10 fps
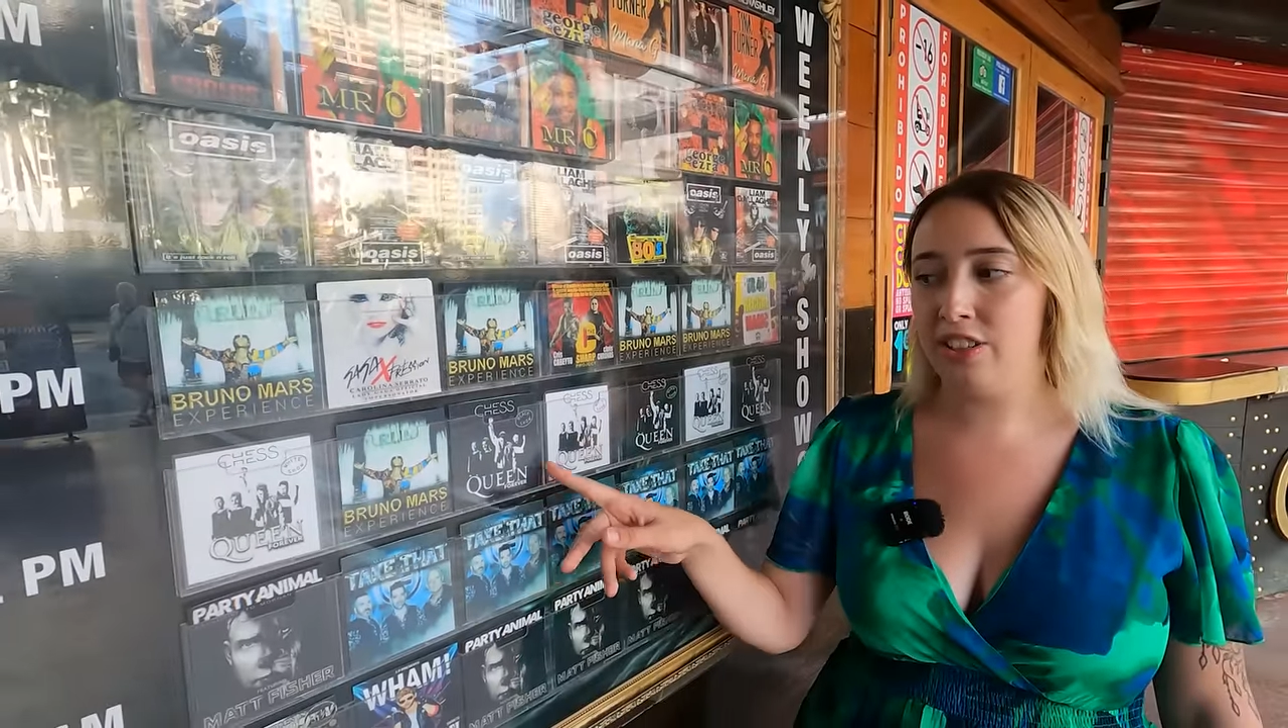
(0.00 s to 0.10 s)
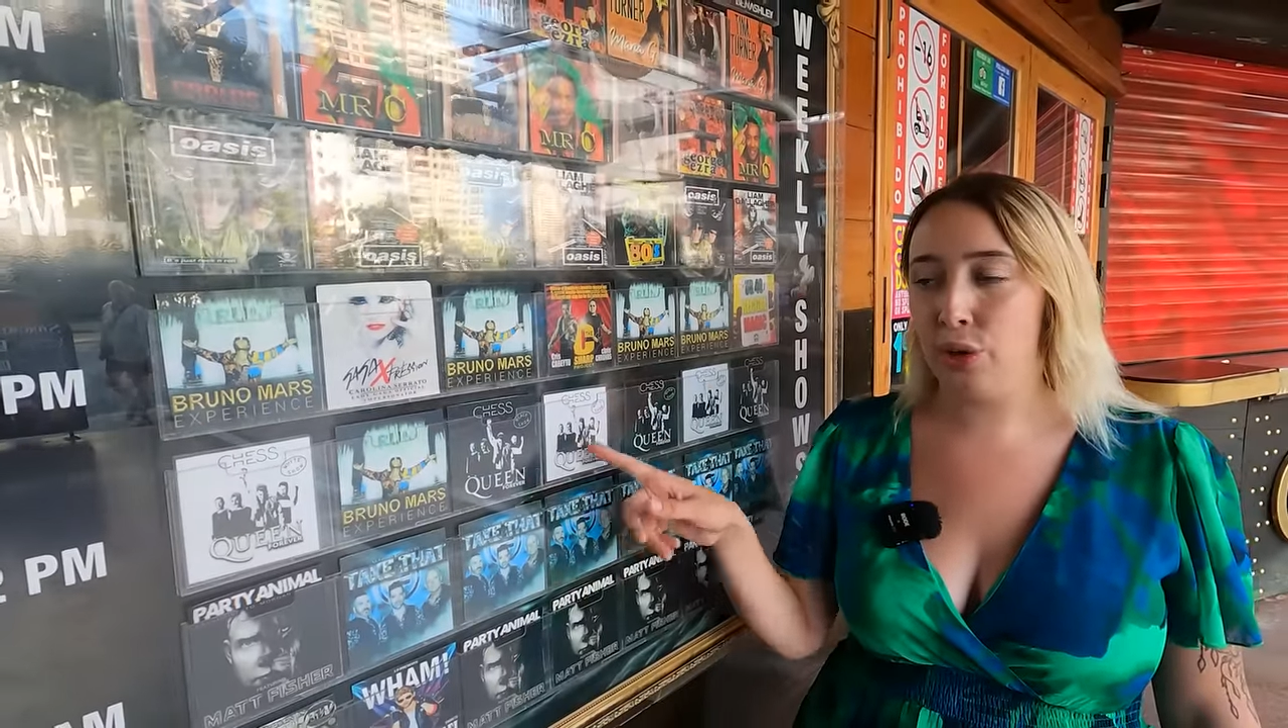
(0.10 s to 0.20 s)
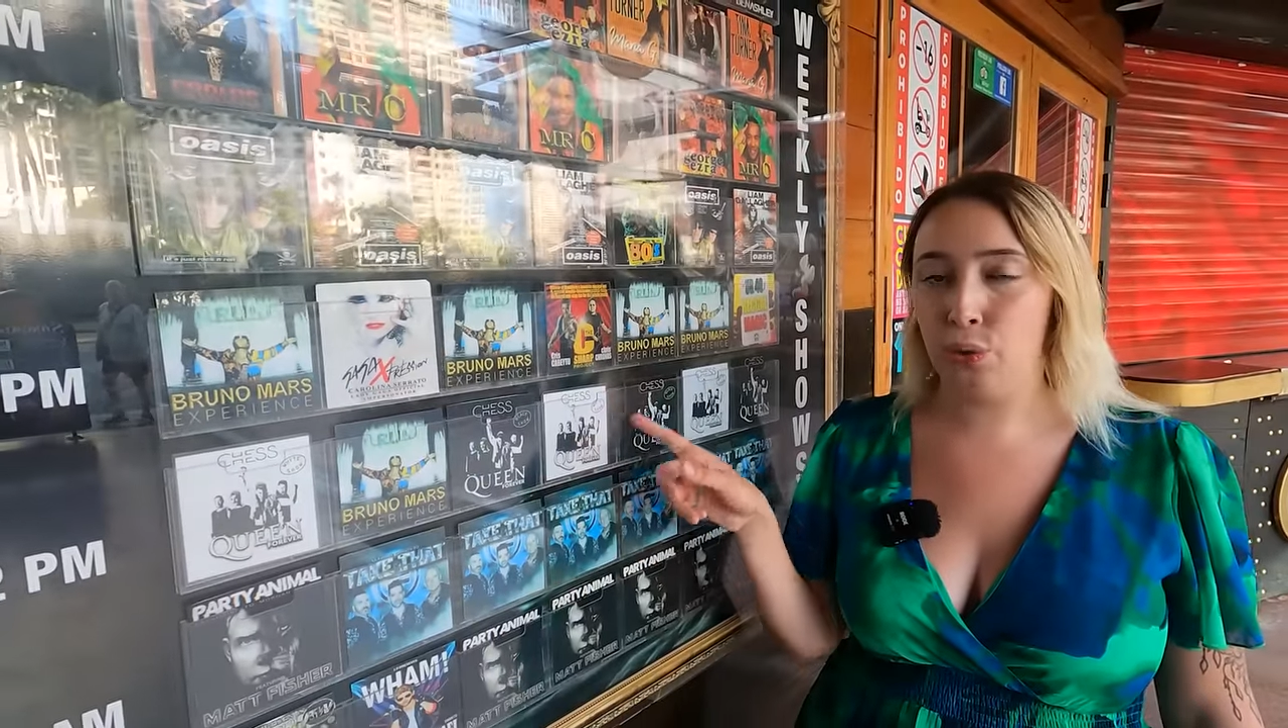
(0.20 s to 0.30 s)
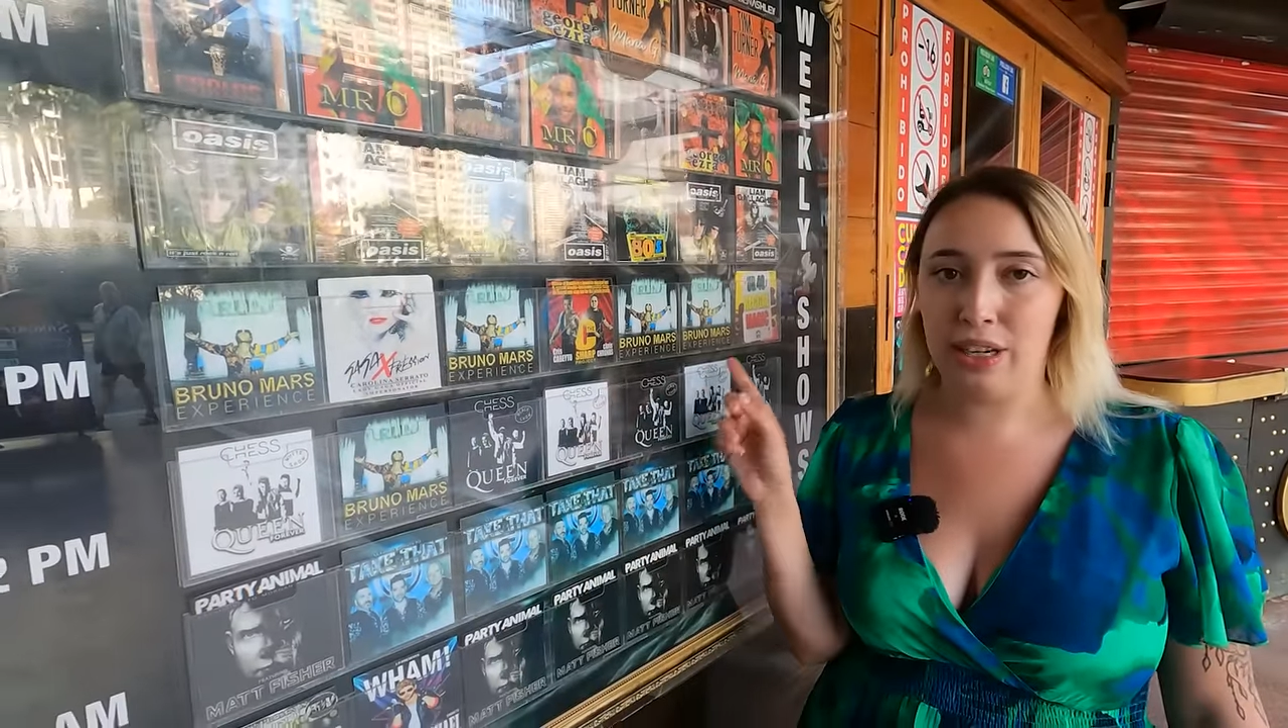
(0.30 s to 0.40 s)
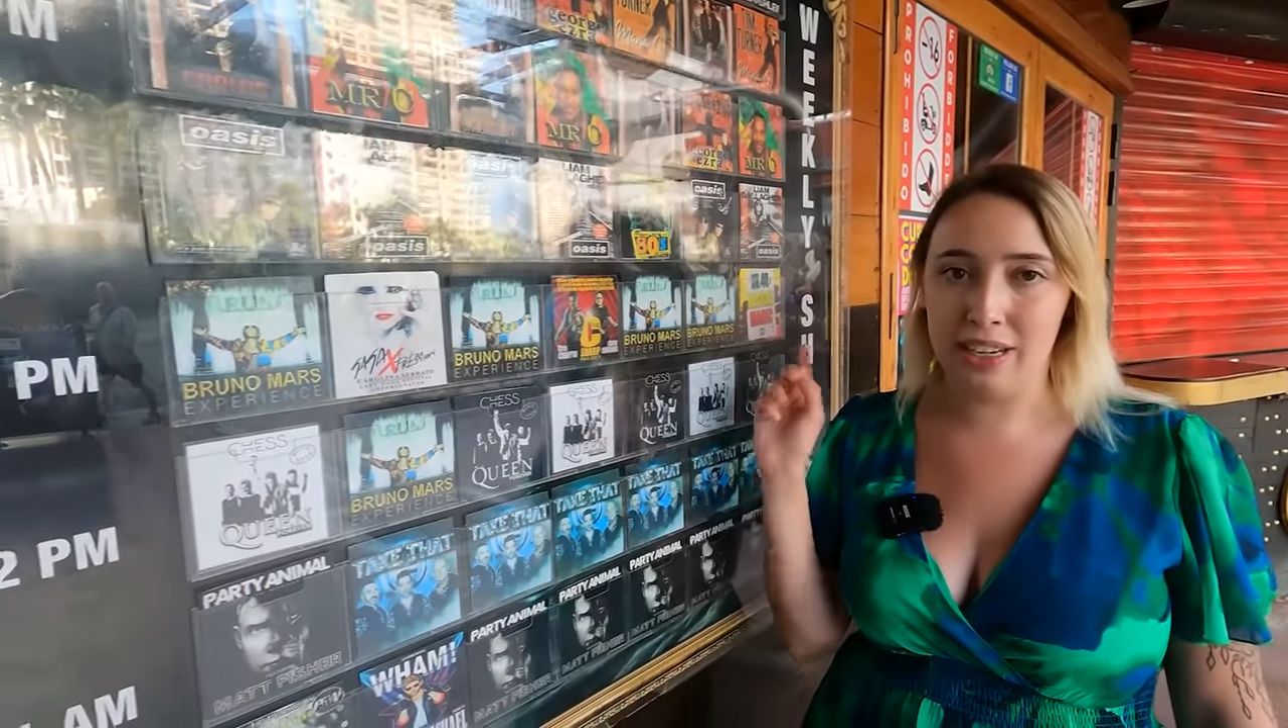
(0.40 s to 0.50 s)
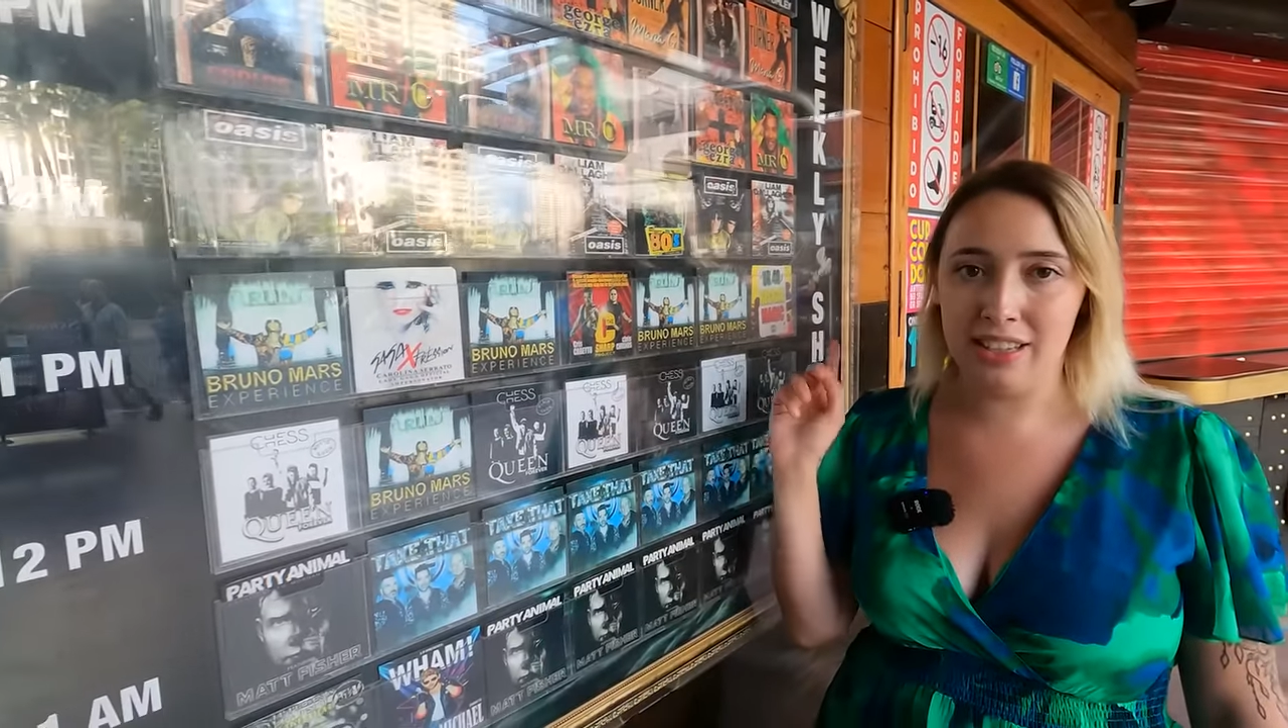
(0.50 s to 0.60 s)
So Queen